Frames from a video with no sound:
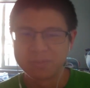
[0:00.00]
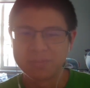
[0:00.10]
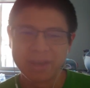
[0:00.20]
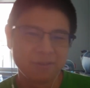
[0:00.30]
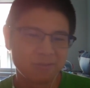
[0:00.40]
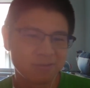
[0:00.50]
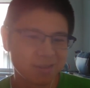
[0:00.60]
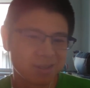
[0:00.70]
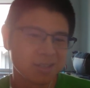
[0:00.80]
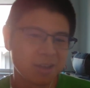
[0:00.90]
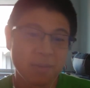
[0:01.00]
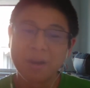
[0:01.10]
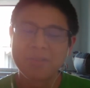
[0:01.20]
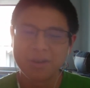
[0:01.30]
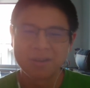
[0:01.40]
life is a
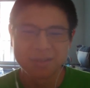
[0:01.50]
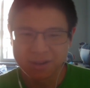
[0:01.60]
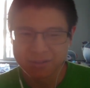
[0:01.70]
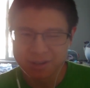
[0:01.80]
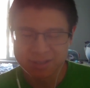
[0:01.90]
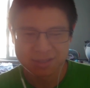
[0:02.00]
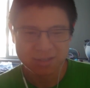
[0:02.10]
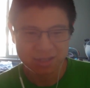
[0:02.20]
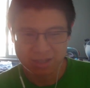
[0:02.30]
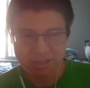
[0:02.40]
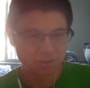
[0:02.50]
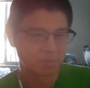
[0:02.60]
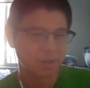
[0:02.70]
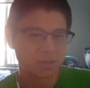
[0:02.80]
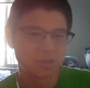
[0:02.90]
marathon, not a race, and this
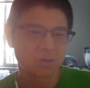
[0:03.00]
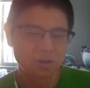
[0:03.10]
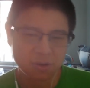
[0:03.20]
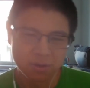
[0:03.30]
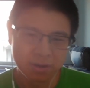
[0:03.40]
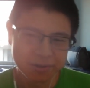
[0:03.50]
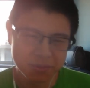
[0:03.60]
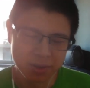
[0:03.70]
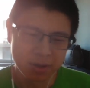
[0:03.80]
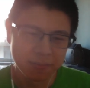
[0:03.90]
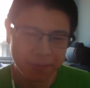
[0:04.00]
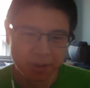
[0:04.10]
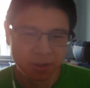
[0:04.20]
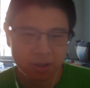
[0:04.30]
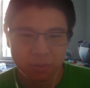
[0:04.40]
applies to your career as well.
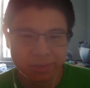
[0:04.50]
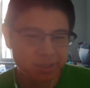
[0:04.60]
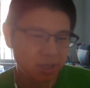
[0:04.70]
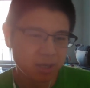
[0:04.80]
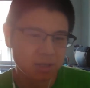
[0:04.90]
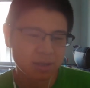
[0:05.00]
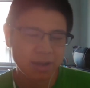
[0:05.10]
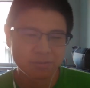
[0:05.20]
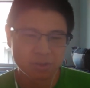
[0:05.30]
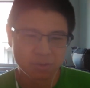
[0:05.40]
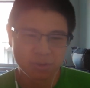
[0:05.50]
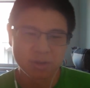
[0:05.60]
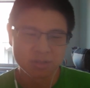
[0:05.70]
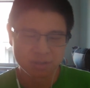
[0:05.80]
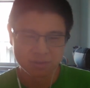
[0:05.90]
It would suck after 3
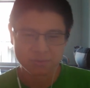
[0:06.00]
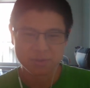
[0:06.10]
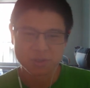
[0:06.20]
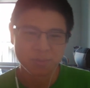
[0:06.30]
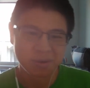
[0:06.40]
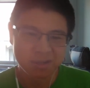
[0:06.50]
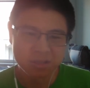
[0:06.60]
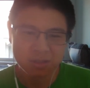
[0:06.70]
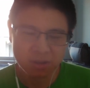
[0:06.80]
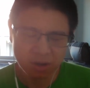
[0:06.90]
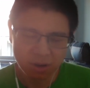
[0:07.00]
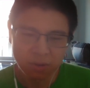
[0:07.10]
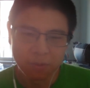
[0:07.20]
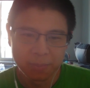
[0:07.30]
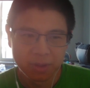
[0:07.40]
years of experience to
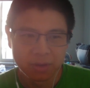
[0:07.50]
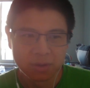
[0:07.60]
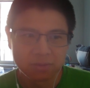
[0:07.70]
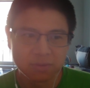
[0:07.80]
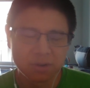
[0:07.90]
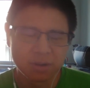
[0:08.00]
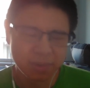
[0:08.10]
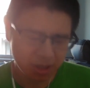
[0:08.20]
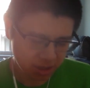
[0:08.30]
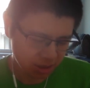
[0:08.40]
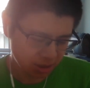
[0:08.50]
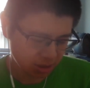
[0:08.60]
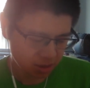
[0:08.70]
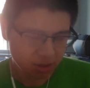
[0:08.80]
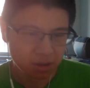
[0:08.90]
go from
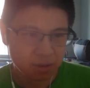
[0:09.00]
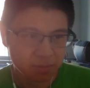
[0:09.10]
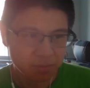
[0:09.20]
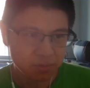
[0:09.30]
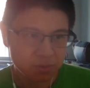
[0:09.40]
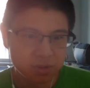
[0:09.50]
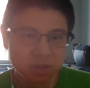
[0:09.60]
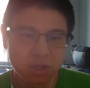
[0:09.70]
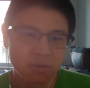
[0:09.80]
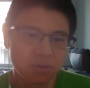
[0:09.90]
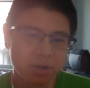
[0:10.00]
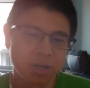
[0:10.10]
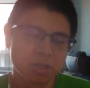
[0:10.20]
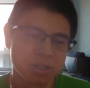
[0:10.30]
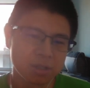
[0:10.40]
a software
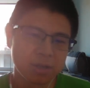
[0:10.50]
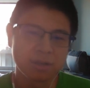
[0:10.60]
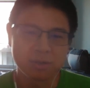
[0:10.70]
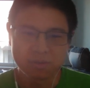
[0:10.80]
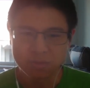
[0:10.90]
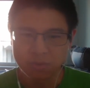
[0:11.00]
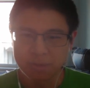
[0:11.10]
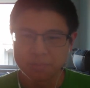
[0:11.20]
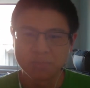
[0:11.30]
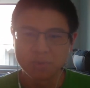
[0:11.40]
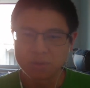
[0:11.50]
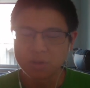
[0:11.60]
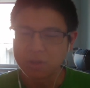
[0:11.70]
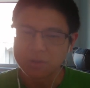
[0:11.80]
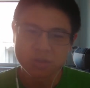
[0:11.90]
engine, from
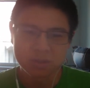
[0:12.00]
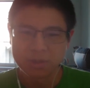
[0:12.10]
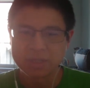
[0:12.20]
close to an